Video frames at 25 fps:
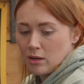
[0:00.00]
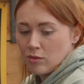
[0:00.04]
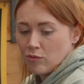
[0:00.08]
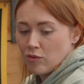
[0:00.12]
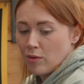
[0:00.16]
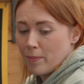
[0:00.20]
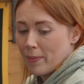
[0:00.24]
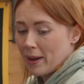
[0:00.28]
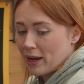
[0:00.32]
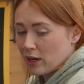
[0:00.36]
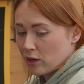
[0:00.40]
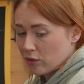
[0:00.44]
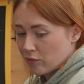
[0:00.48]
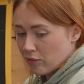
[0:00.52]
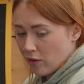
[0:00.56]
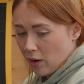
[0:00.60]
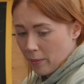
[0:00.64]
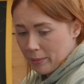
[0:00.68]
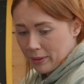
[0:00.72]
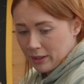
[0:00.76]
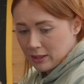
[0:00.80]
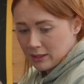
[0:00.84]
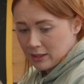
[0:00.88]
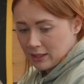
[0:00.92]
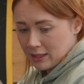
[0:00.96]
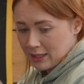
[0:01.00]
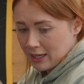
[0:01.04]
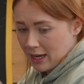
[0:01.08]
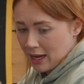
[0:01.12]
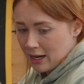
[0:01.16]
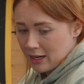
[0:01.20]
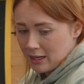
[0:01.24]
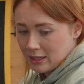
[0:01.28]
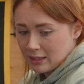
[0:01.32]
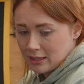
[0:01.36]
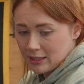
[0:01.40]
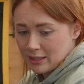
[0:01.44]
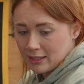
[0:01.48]
Rebecca Roberts,
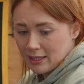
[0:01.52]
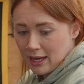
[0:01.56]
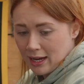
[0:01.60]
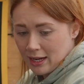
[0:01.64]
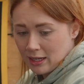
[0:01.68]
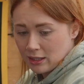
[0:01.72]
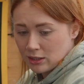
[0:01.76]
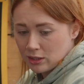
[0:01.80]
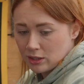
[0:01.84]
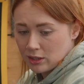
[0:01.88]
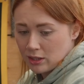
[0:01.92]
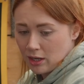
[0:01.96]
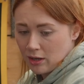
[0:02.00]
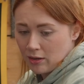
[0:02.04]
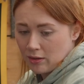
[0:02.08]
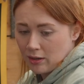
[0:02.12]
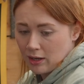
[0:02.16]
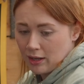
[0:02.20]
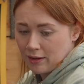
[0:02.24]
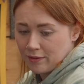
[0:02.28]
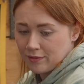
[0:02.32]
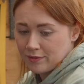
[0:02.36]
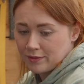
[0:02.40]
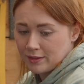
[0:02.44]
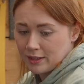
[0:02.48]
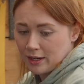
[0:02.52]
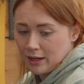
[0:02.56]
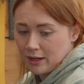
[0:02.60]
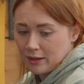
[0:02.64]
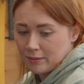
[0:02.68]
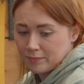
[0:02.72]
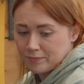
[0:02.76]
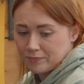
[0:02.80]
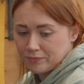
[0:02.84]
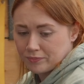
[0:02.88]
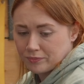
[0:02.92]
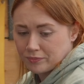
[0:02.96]
again, insane stone lifter.